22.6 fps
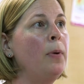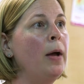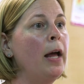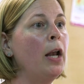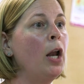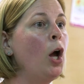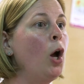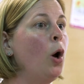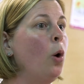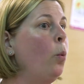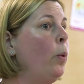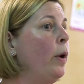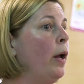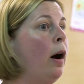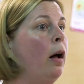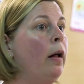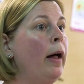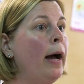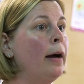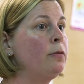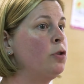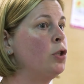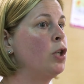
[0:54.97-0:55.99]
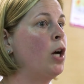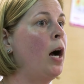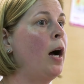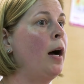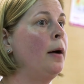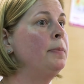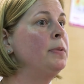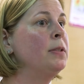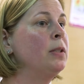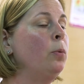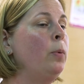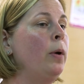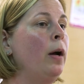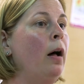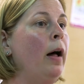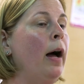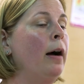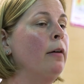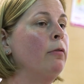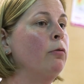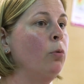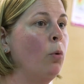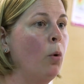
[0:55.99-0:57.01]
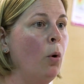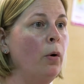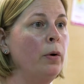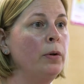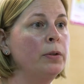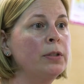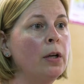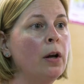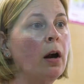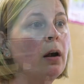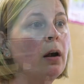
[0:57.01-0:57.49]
but we all have jobs and we all have roles in